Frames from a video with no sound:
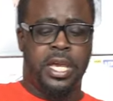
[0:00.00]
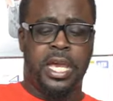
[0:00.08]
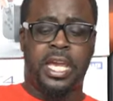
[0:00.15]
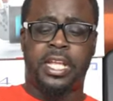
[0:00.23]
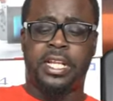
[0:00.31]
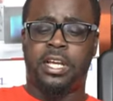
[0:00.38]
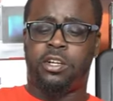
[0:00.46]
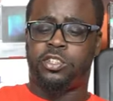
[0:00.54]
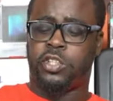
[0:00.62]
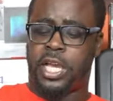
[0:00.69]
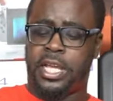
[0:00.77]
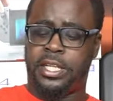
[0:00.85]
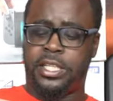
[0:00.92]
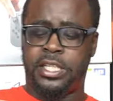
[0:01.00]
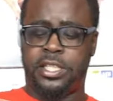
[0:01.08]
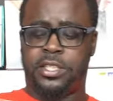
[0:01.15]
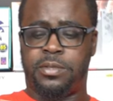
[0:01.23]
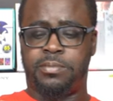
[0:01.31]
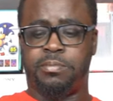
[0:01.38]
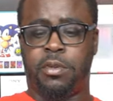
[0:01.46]
And they also had
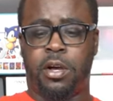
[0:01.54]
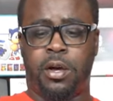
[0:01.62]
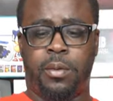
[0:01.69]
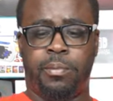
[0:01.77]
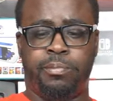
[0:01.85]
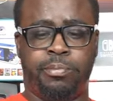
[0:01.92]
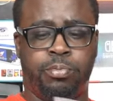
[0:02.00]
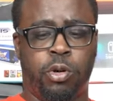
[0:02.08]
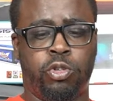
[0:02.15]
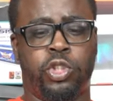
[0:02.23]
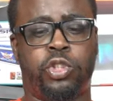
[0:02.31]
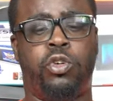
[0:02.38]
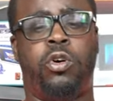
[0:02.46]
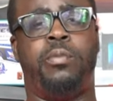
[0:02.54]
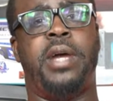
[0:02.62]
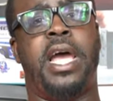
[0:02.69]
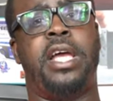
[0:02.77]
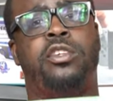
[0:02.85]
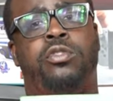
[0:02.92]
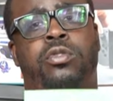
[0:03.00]
this um, brochure
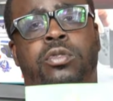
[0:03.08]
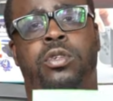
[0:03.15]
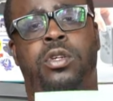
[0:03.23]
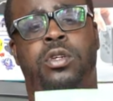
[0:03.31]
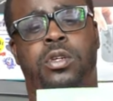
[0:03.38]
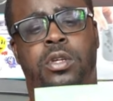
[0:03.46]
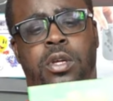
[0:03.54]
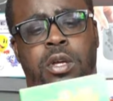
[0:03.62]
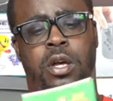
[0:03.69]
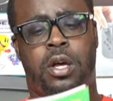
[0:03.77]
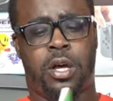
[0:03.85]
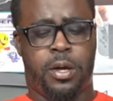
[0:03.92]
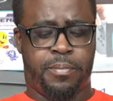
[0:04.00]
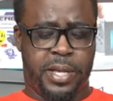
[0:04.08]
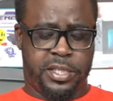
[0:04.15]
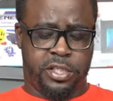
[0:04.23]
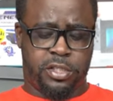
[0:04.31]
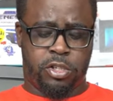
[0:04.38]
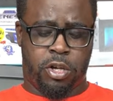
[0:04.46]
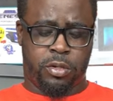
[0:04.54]
manual. Uh,
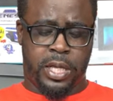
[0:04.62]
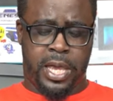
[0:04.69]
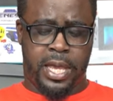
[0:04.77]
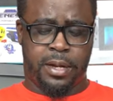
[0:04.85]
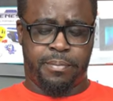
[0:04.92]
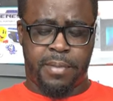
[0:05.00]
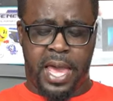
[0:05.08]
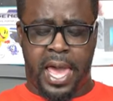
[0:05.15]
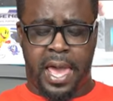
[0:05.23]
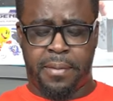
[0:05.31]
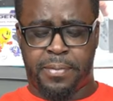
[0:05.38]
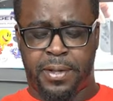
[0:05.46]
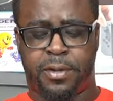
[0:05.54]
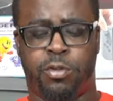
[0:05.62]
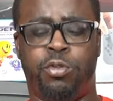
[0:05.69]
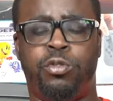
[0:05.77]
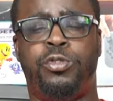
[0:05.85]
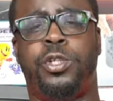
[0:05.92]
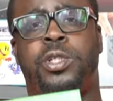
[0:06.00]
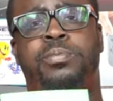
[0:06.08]
basically talked had a map and
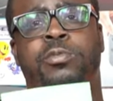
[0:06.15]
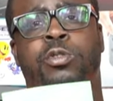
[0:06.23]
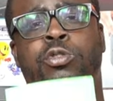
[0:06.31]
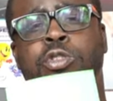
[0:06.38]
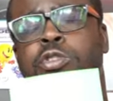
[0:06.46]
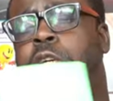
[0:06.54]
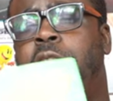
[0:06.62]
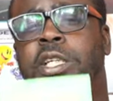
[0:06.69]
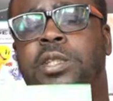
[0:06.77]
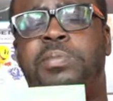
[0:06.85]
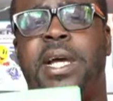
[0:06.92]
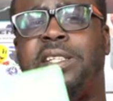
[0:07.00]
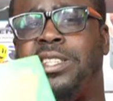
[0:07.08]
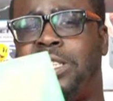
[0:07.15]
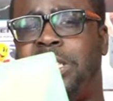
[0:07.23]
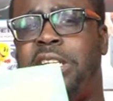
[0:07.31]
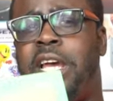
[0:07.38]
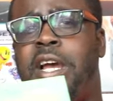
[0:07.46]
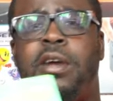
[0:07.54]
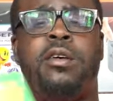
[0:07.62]
who to, who you can expect to see
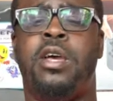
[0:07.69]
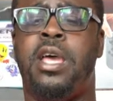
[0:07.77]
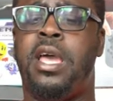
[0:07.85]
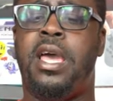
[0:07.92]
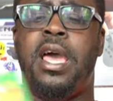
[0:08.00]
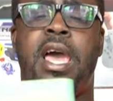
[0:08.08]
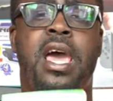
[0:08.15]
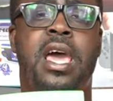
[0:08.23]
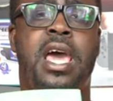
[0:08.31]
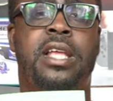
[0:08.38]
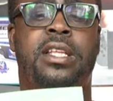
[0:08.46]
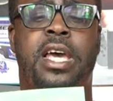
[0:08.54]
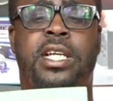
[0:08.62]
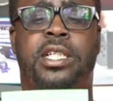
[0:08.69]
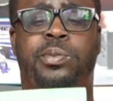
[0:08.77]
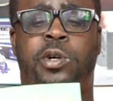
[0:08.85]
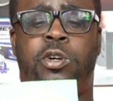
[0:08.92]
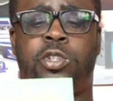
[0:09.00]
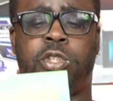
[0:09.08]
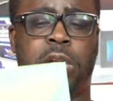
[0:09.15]
there at the
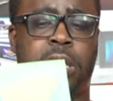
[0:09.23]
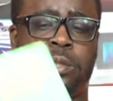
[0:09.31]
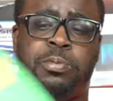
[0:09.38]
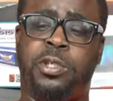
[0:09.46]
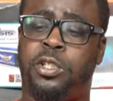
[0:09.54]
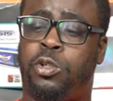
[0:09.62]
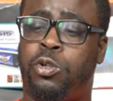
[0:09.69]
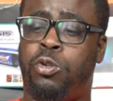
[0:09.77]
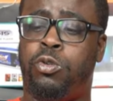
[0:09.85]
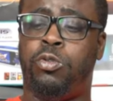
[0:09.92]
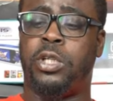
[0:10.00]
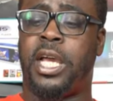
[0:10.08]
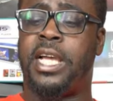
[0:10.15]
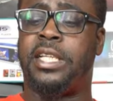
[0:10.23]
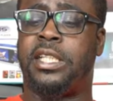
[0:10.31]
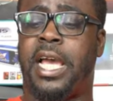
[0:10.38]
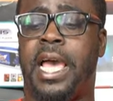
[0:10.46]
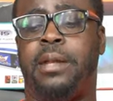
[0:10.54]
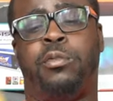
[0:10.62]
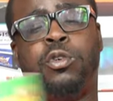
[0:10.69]
expo. So that's pretty cool and has
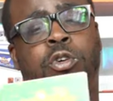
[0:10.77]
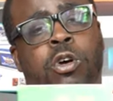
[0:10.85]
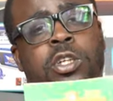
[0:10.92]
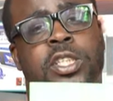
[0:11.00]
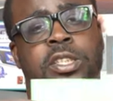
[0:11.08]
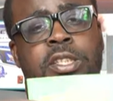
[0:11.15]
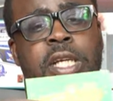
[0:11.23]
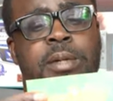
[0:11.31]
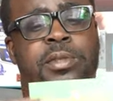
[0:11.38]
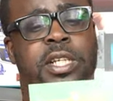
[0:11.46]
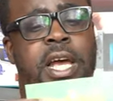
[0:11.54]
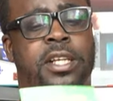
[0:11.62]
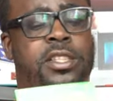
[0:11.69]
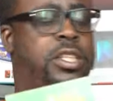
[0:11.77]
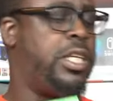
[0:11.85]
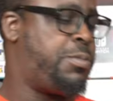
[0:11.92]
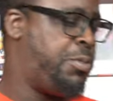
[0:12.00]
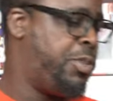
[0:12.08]
an Animal Crossing theme to that. So that's